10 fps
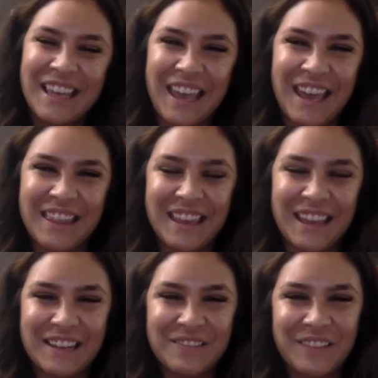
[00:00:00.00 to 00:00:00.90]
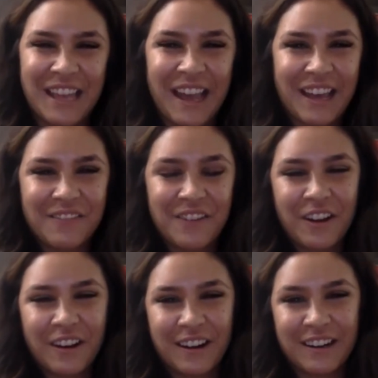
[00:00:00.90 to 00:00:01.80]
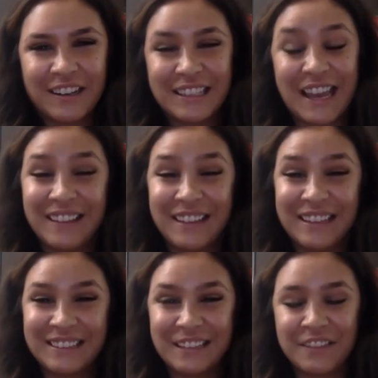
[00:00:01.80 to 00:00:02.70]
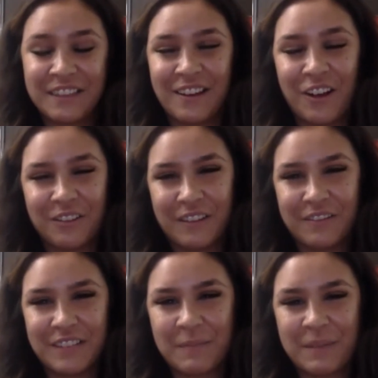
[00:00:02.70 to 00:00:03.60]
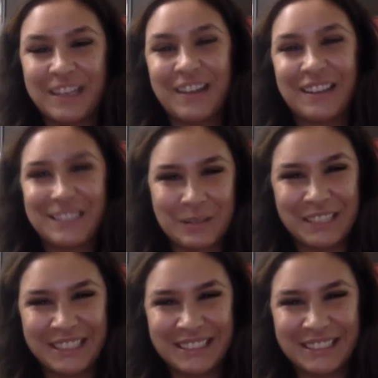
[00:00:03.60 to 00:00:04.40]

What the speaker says: And then we have our gala, the All Revved Up, in October.